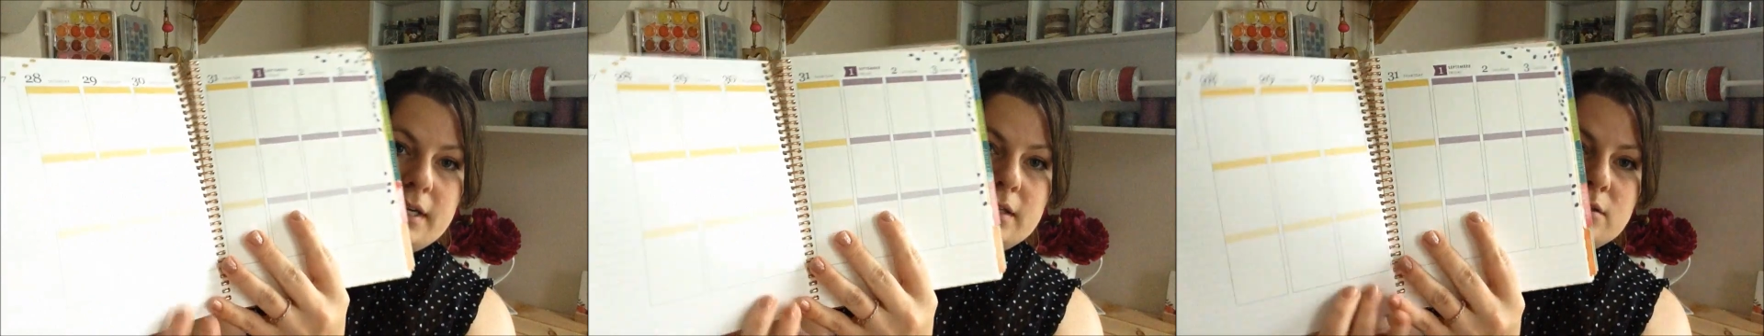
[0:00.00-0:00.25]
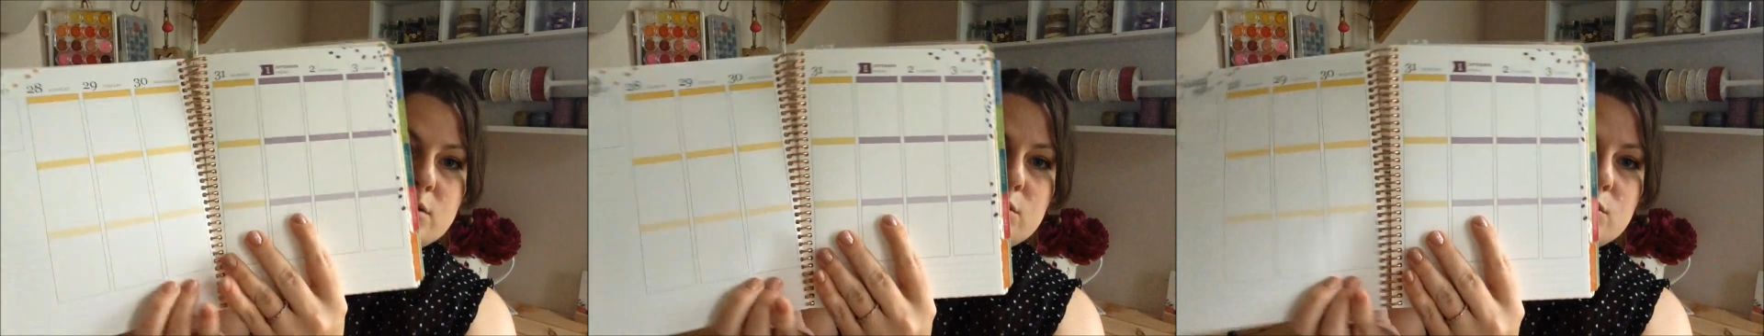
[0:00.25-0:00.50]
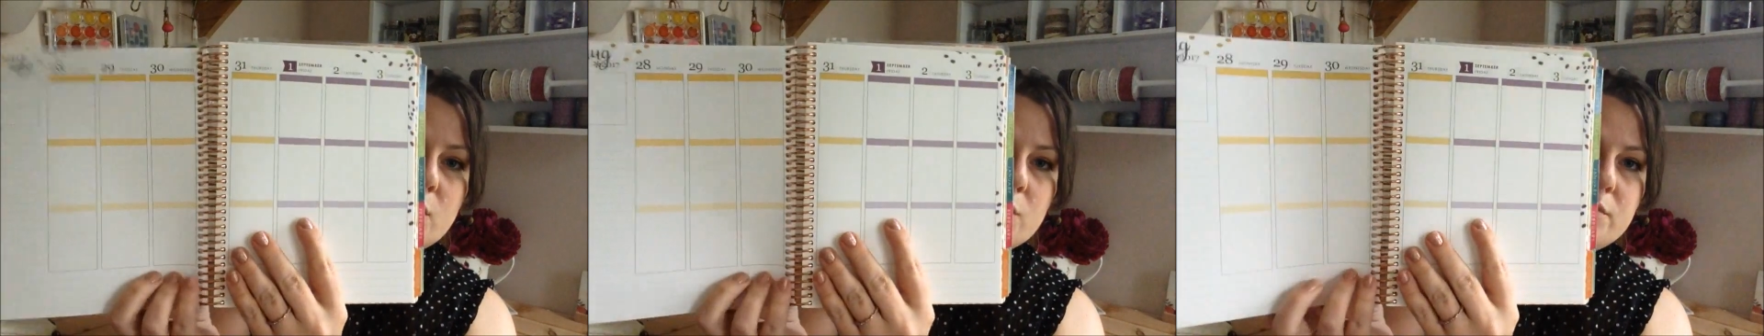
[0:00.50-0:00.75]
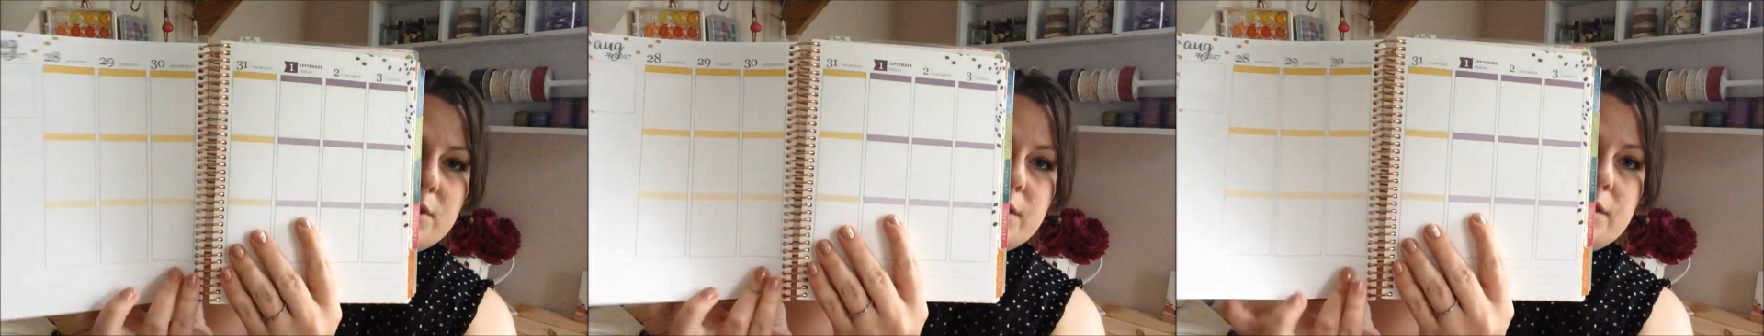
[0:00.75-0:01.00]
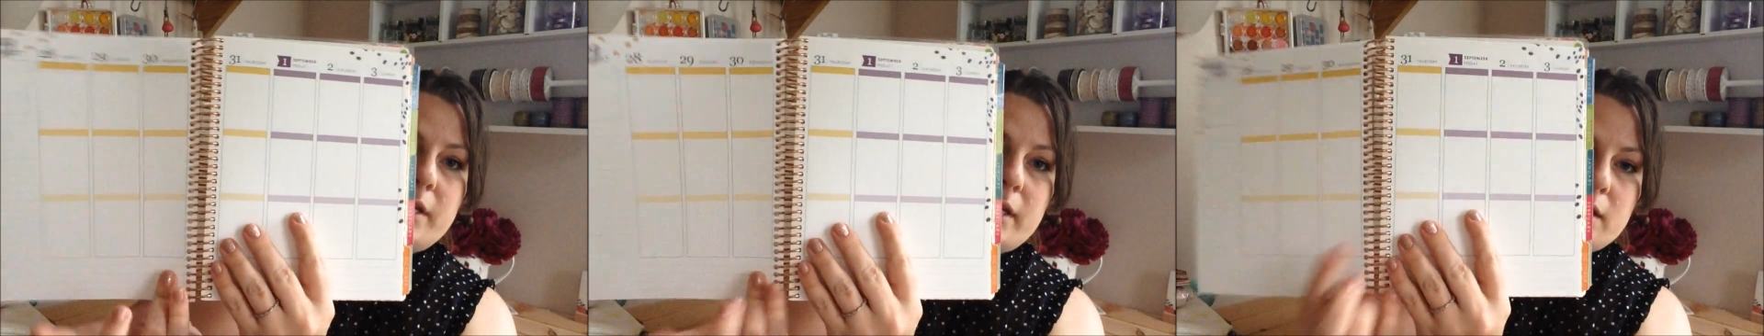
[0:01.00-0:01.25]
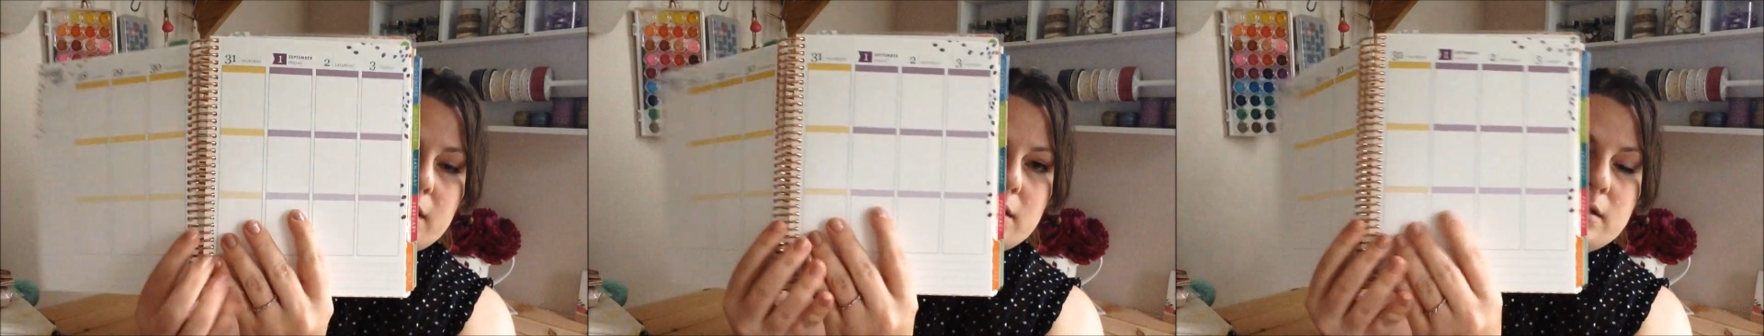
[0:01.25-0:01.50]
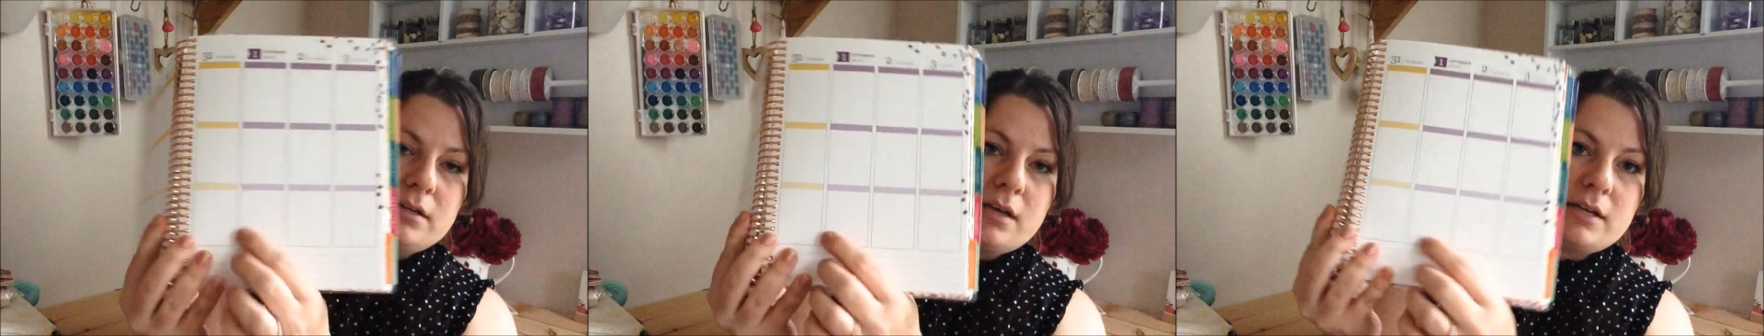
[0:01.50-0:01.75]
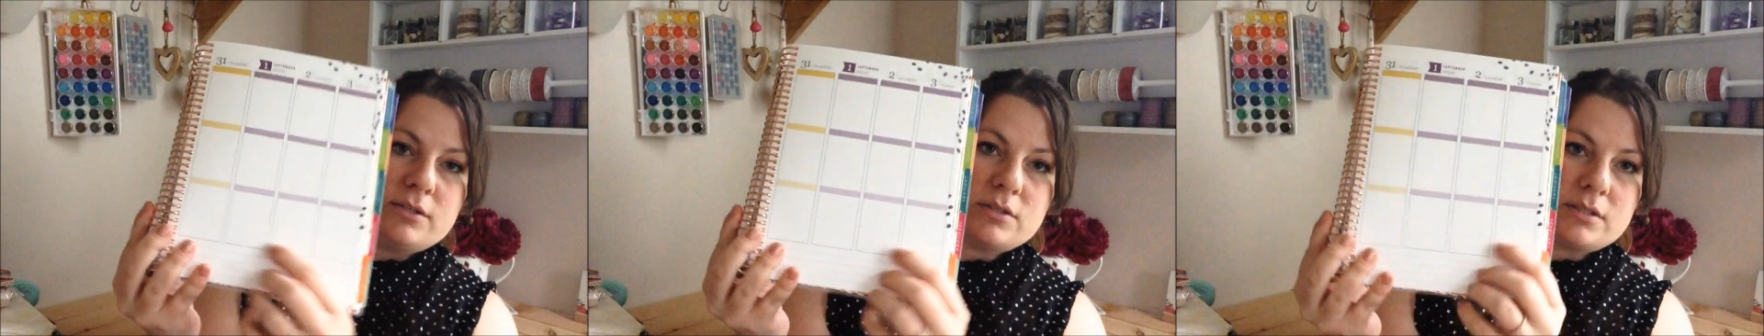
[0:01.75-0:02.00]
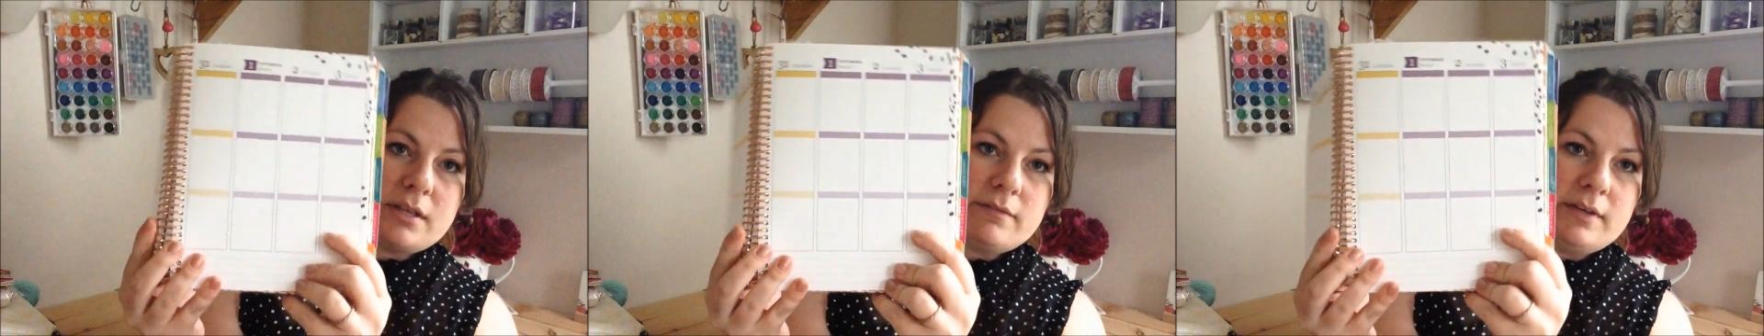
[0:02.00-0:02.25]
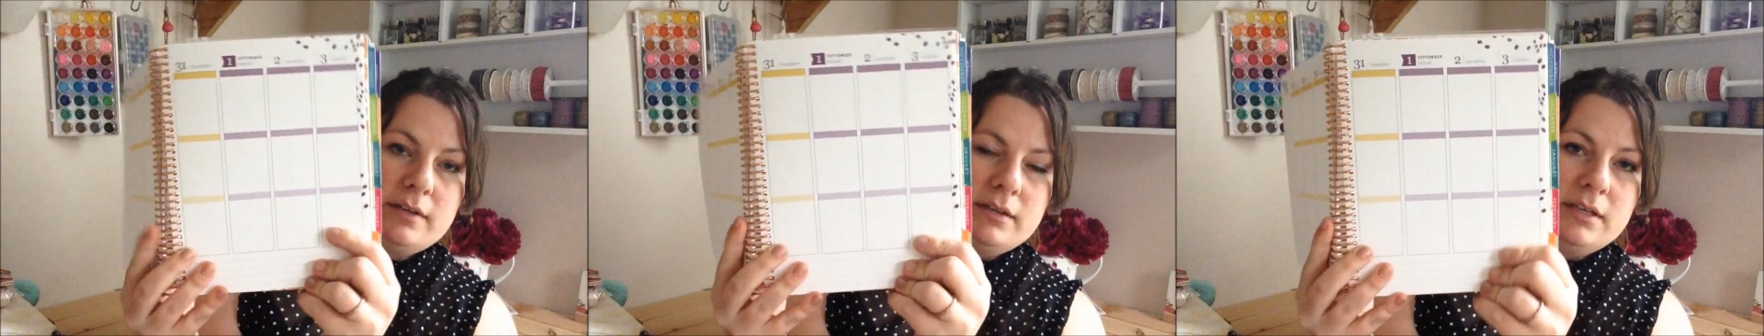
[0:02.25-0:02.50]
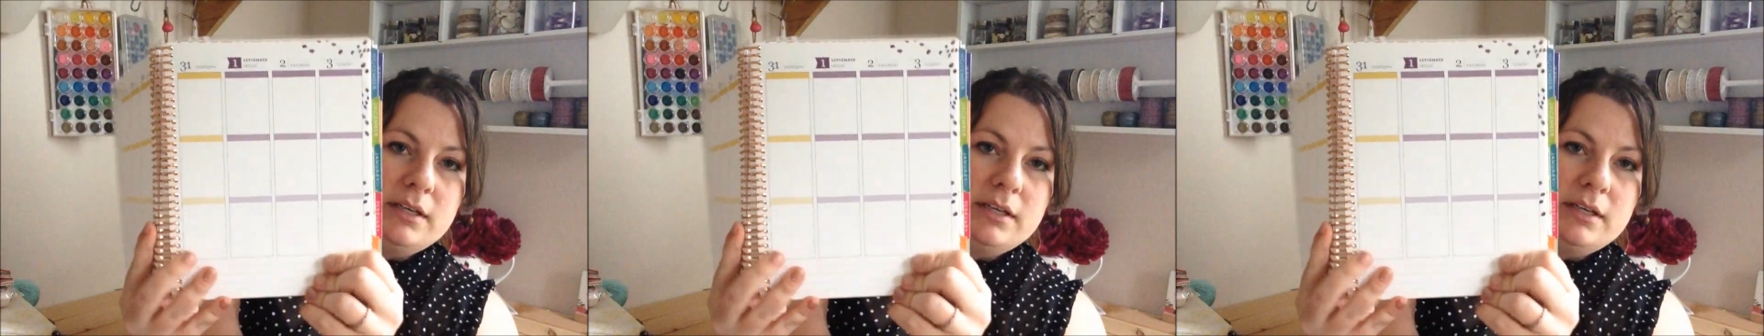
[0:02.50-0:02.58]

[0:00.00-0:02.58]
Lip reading: and it's so thick. I just love it.